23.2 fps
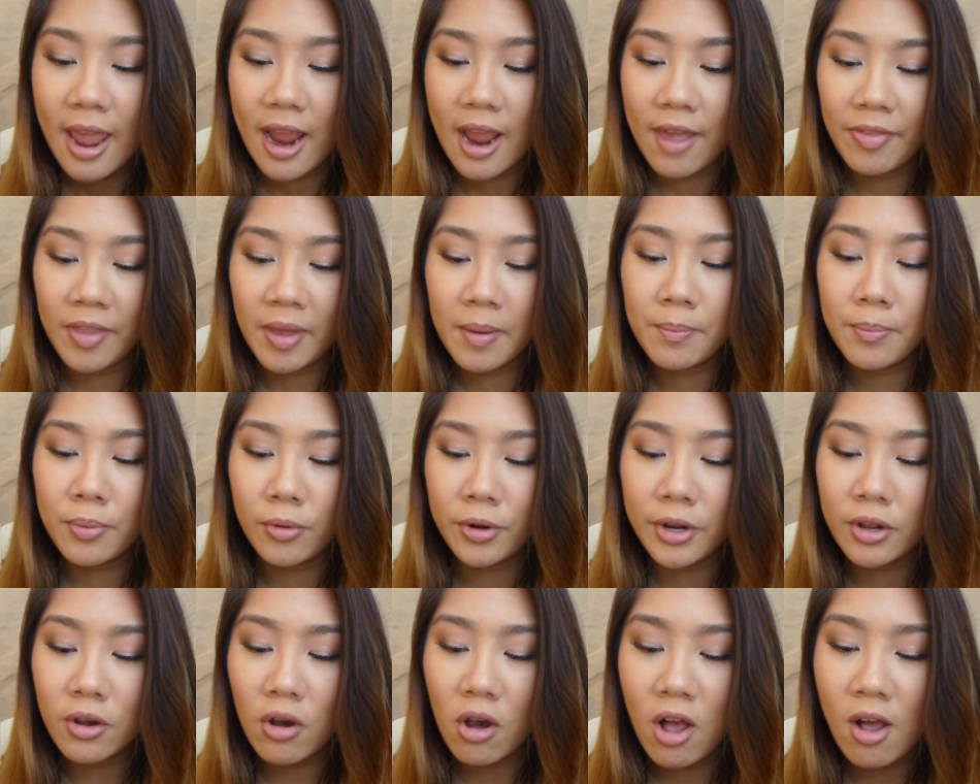And then
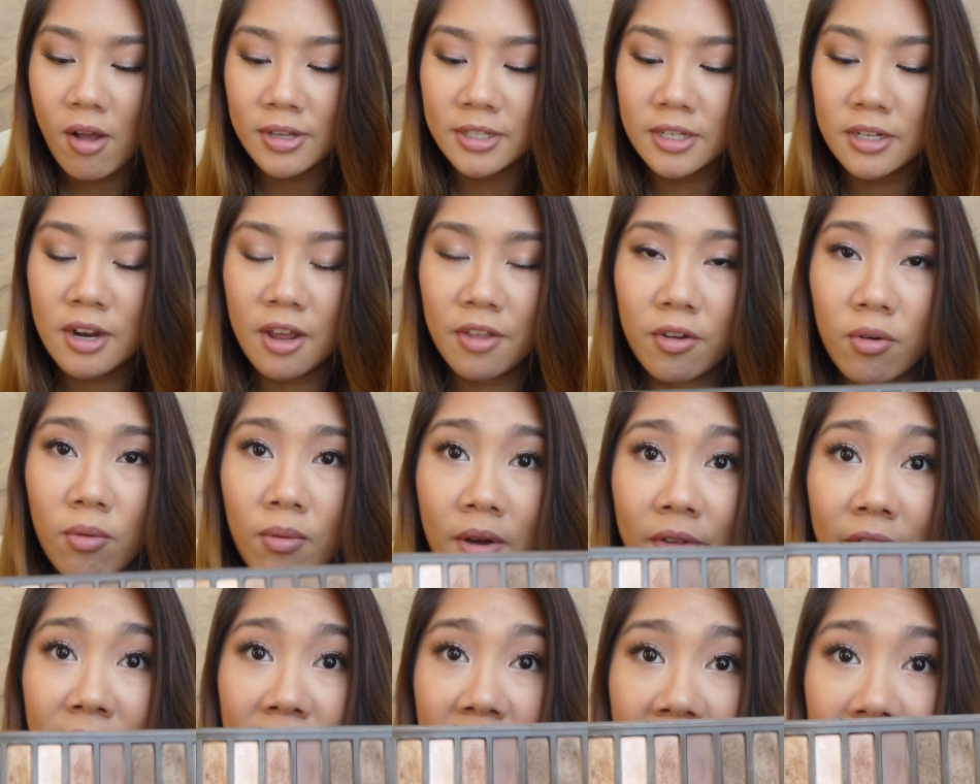Booty Call is another
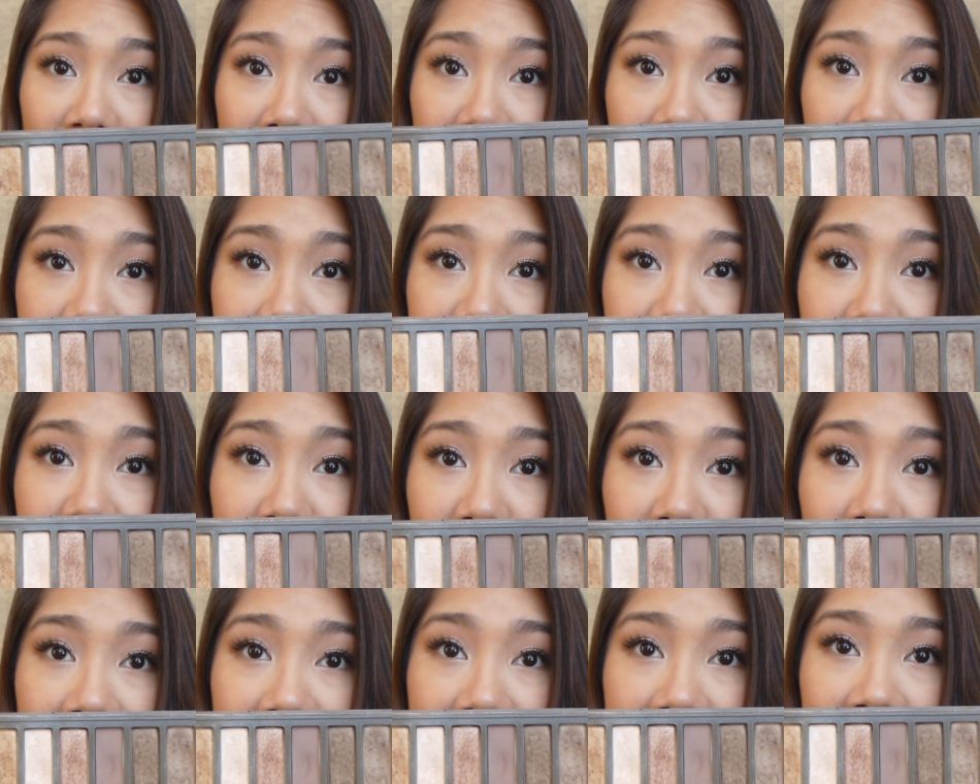one that I really
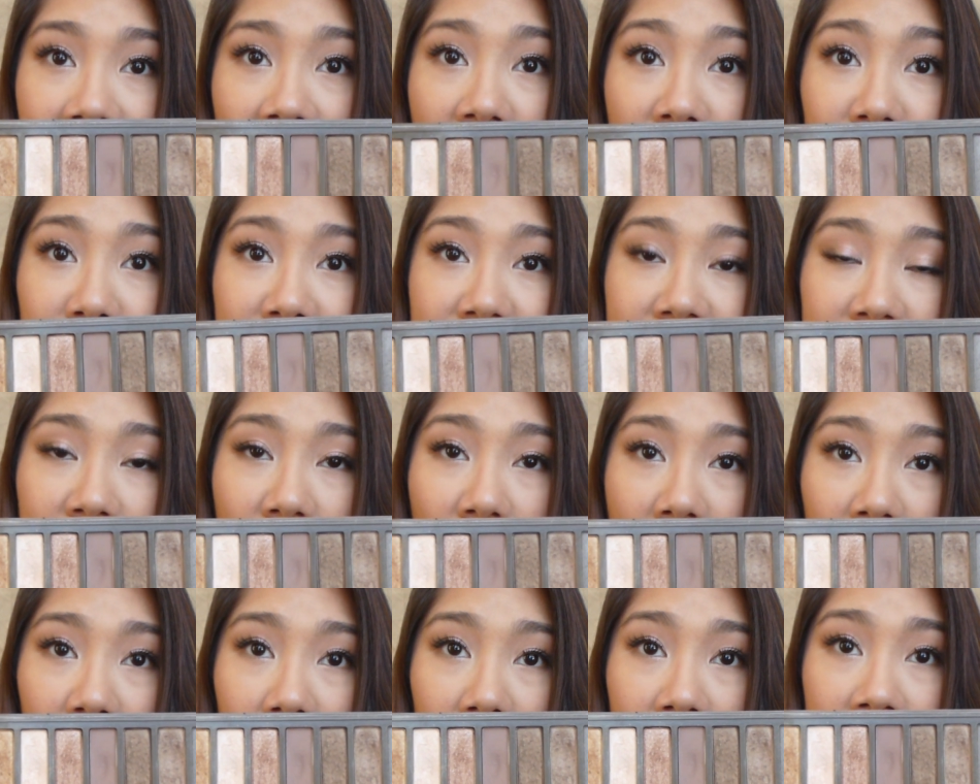enjoyed, just like
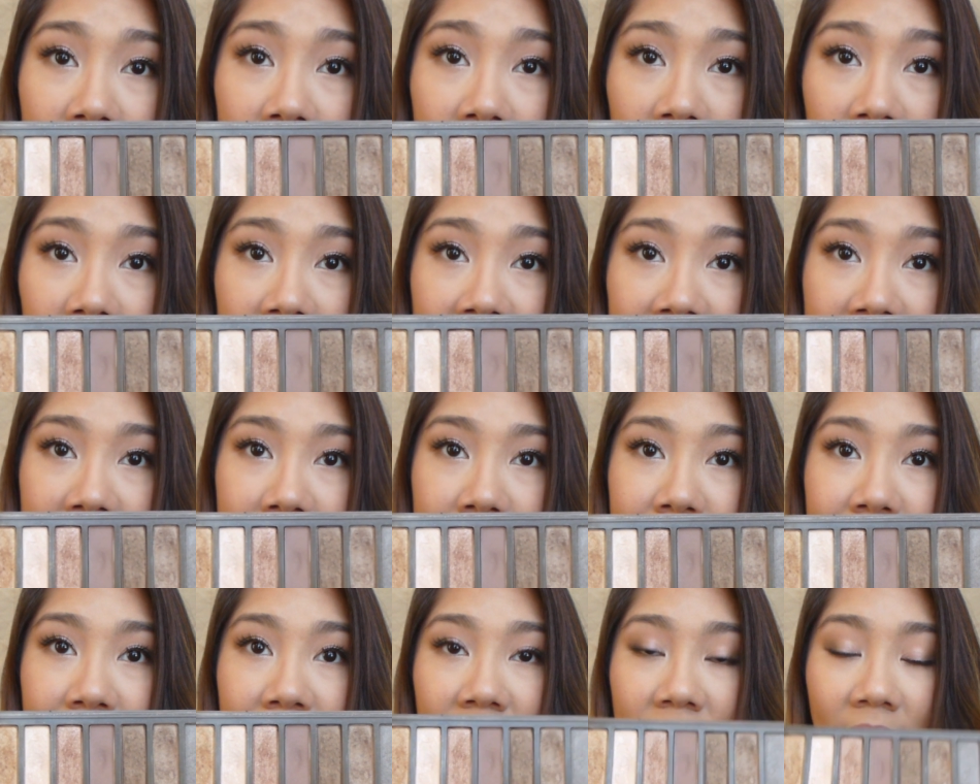all over the
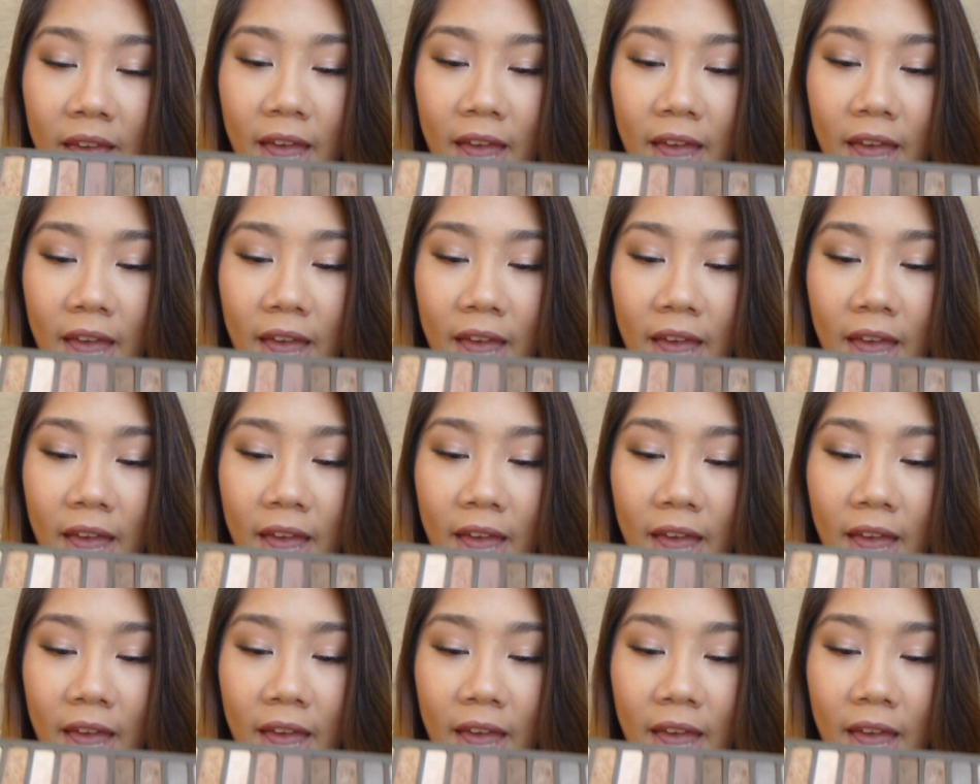lid.